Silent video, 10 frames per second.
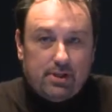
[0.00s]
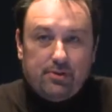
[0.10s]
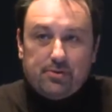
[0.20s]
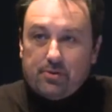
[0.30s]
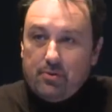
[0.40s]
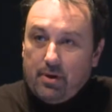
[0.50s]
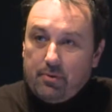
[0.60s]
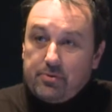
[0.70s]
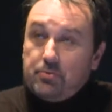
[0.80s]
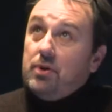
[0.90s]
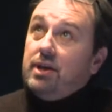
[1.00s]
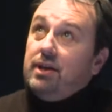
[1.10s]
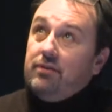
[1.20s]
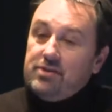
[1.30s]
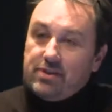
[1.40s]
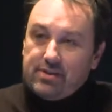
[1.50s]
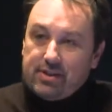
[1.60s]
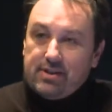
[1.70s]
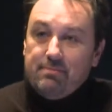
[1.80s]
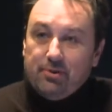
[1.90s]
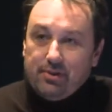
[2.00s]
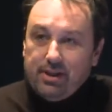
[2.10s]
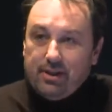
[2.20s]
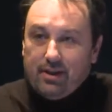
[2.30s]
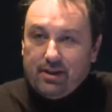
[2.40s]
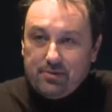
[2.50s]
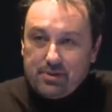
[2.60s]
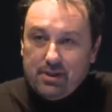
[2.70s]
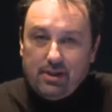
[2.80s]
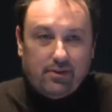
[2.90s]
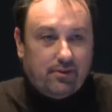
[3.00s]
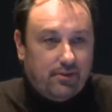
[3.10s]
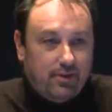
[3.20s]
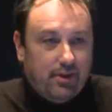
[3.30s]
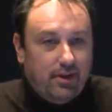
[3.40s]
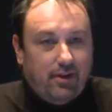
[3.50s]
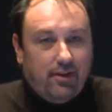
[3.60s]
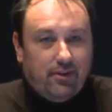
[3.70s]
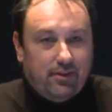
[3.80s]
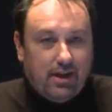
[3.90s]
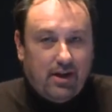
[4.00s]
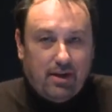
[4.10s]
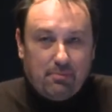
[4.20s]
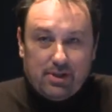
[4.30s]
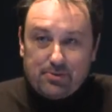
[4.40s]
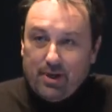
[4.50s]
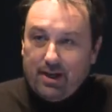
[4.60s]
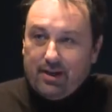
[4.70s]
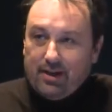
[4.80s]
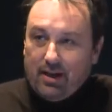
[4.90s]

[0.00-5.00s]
Ten years ago, I was working in this exact same building, and you see, uh, uh now I'm elsewhere.